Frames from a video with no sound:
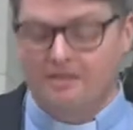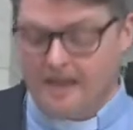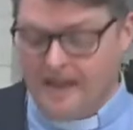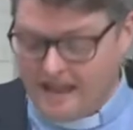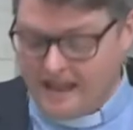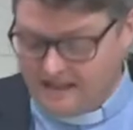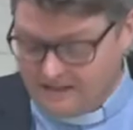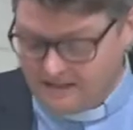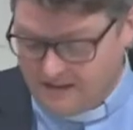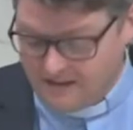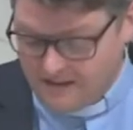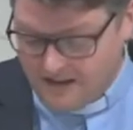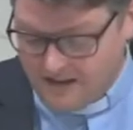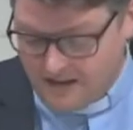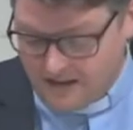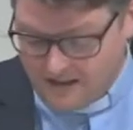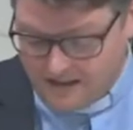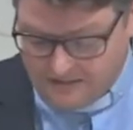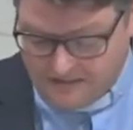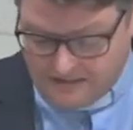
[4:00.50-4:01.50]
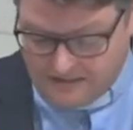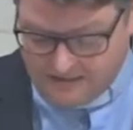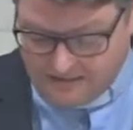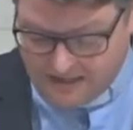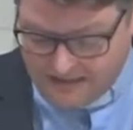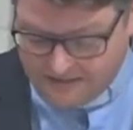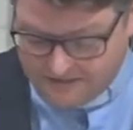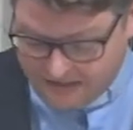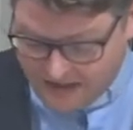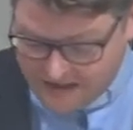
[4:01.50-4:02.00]
then uh, than
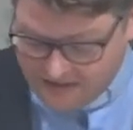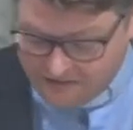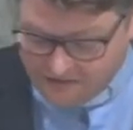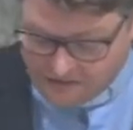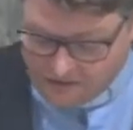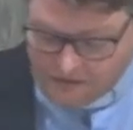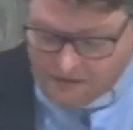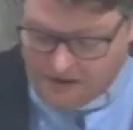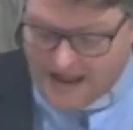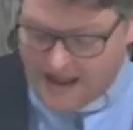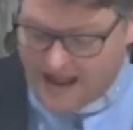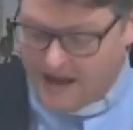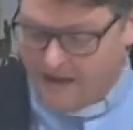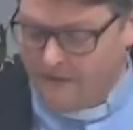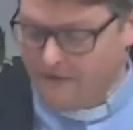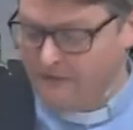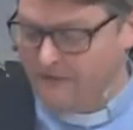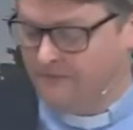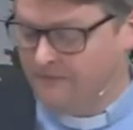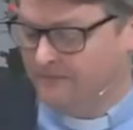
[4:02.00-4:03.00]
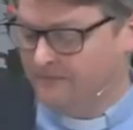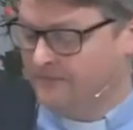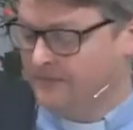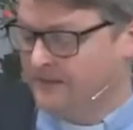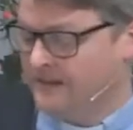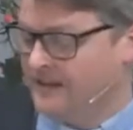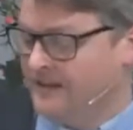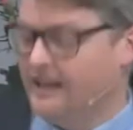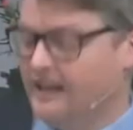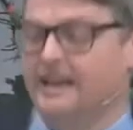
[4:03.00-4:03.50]
they tend to now.
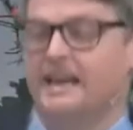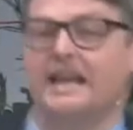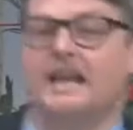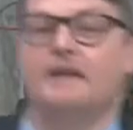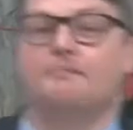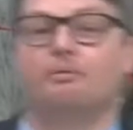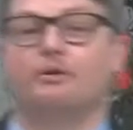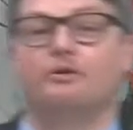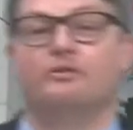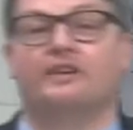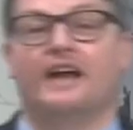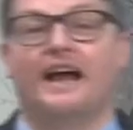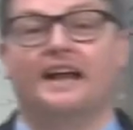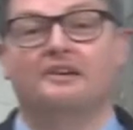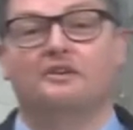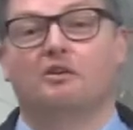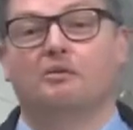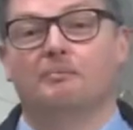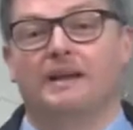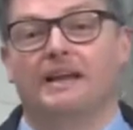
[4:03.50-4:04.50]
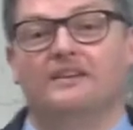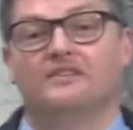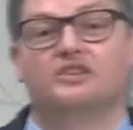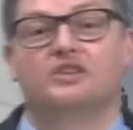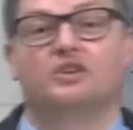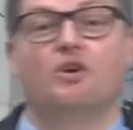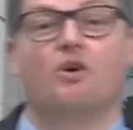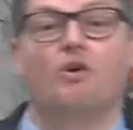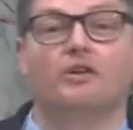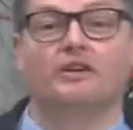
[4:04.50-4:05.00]
In Hebrew, Daniel means
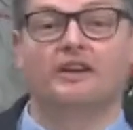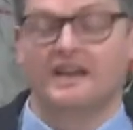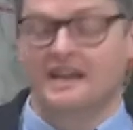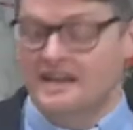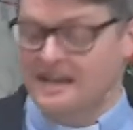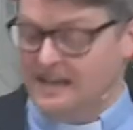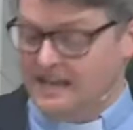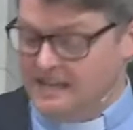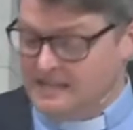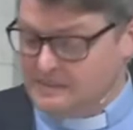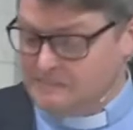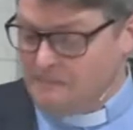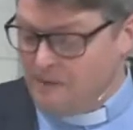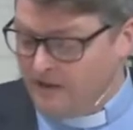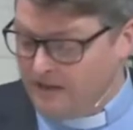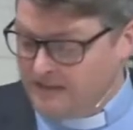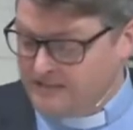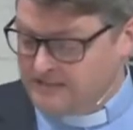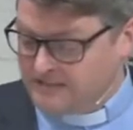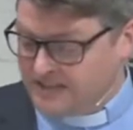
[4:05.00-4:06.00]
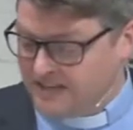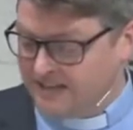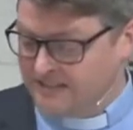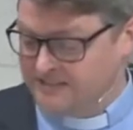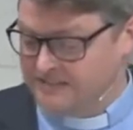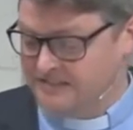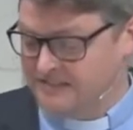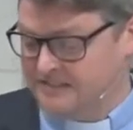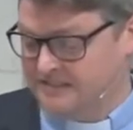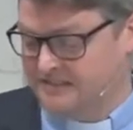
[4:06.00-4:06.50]
God is my
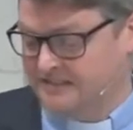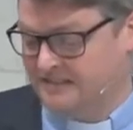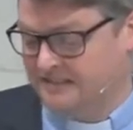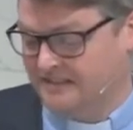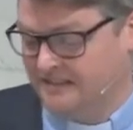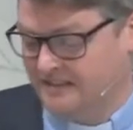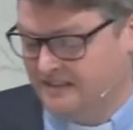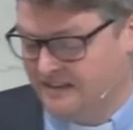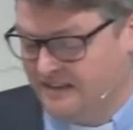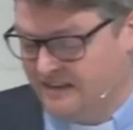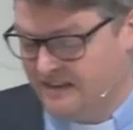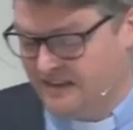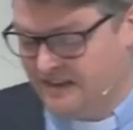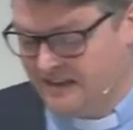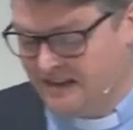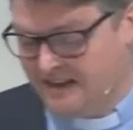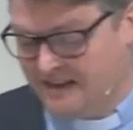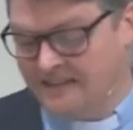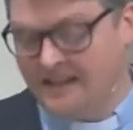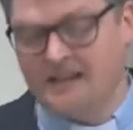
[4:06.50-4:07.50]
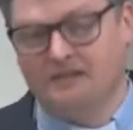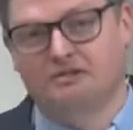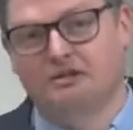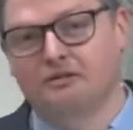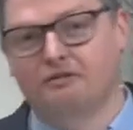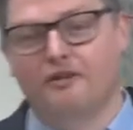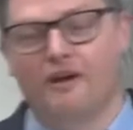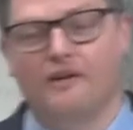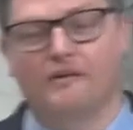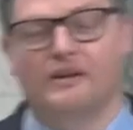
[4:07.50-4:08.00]
judge. And that's
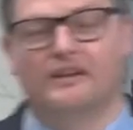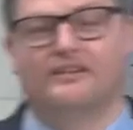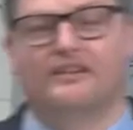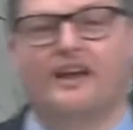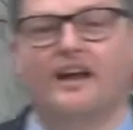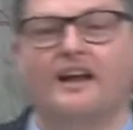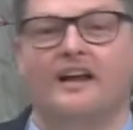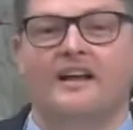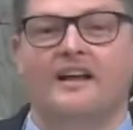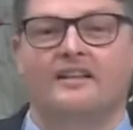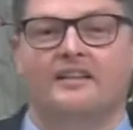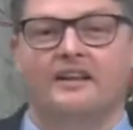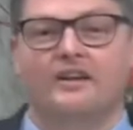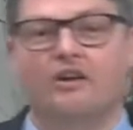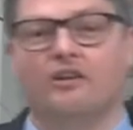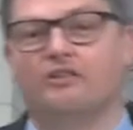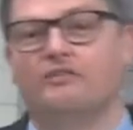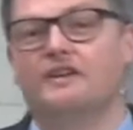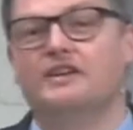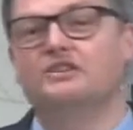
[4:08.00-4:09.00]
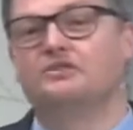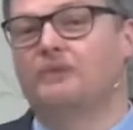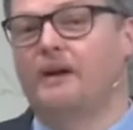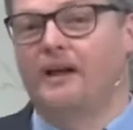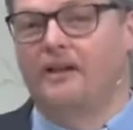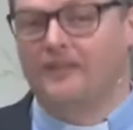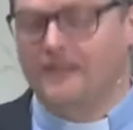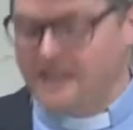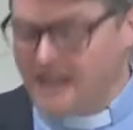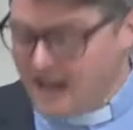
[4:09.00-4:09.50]
referring to the God of
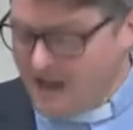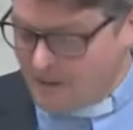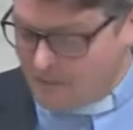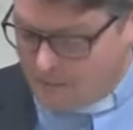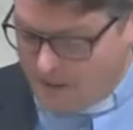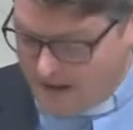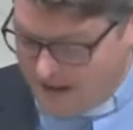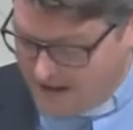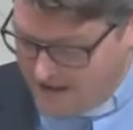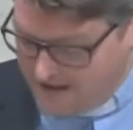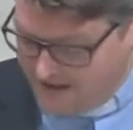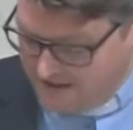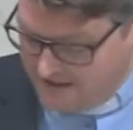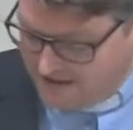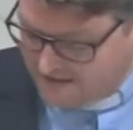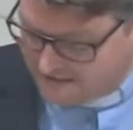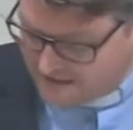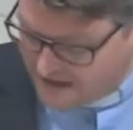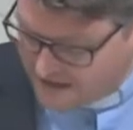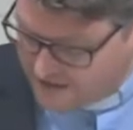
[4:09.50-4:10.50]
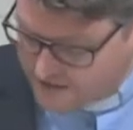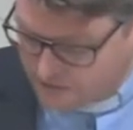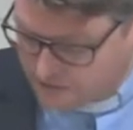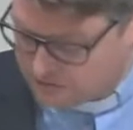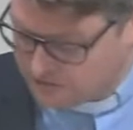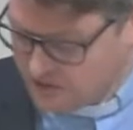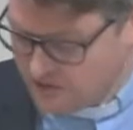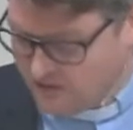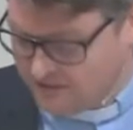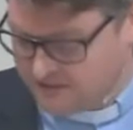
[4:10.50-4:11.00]
Israel, Yahweh,
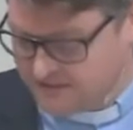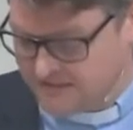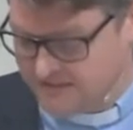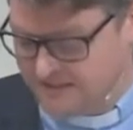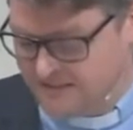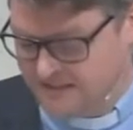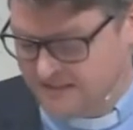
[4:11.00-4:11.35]
Daniel's God.